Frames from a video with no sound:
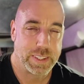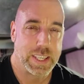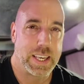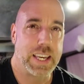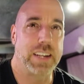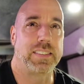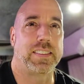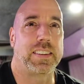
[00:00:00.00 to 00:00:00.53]

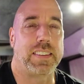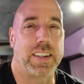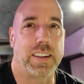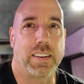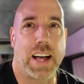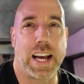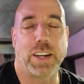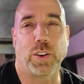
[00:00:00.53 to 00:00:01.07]
here's the
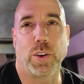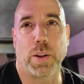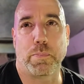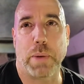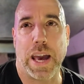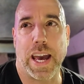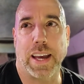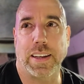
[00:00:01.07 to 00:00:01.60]
deal. I go to
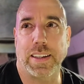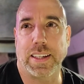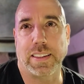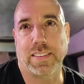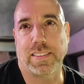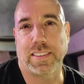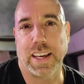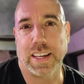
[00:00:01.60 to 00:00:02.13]
bed,
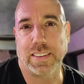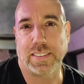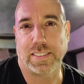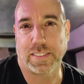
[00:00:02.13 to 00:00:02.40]
it says